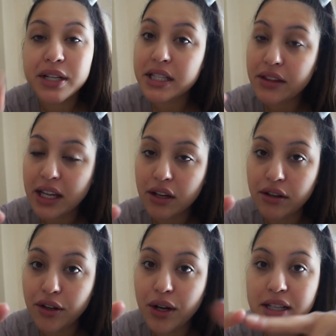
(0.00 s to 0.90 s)
I wanna say thank you
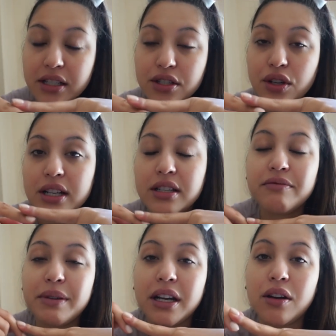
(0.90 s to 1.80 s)
to you guys because you guys
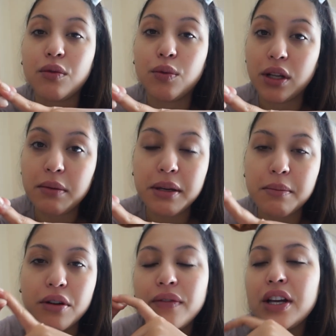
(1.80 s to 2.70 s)
have been a really big
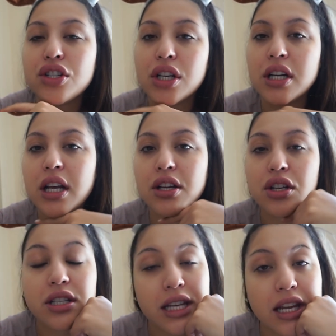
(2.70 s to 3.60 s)
motivation and
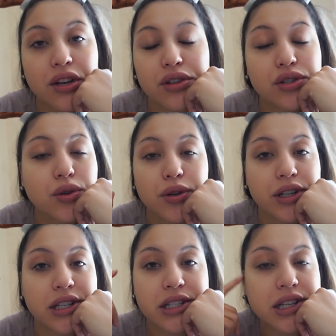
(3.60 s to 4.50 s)
just saying your
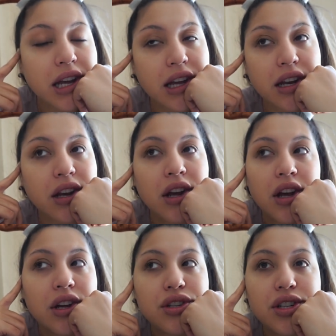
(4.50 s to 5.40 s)
stories and
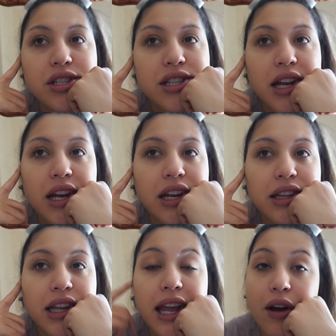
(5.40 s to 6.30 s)
just
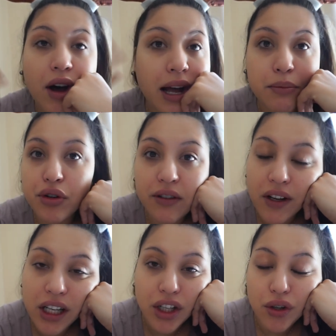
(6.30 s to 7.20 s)
saying like how I'm
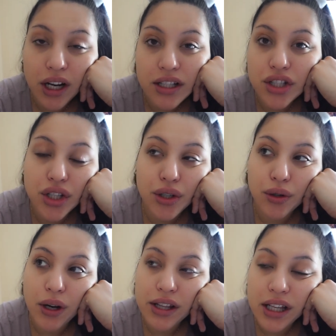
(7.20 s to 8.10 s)
motivating you guys
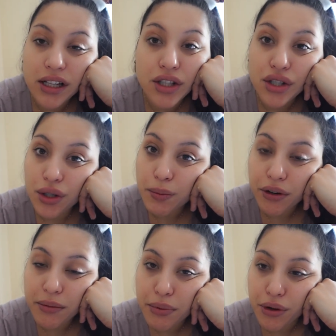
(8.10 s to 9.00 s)
too. I think it's
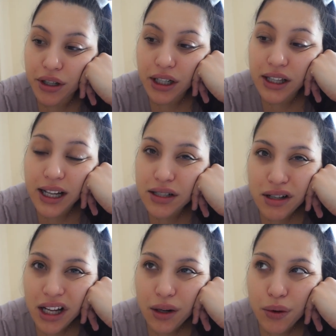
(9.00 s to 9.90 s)
super important and that's
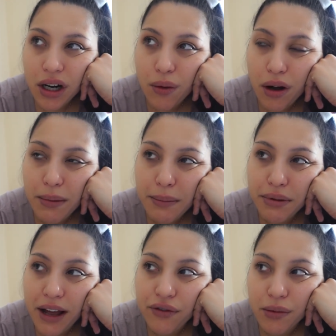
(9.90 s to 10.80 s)
like what I want my
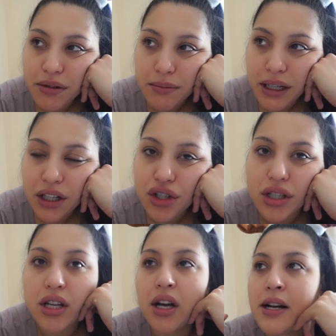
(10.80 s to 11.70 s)
platform to be,
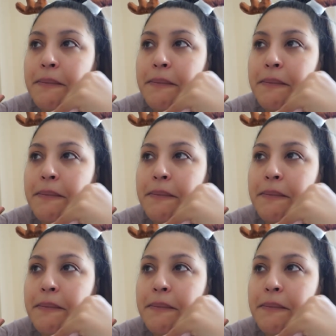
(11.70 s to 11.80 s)
just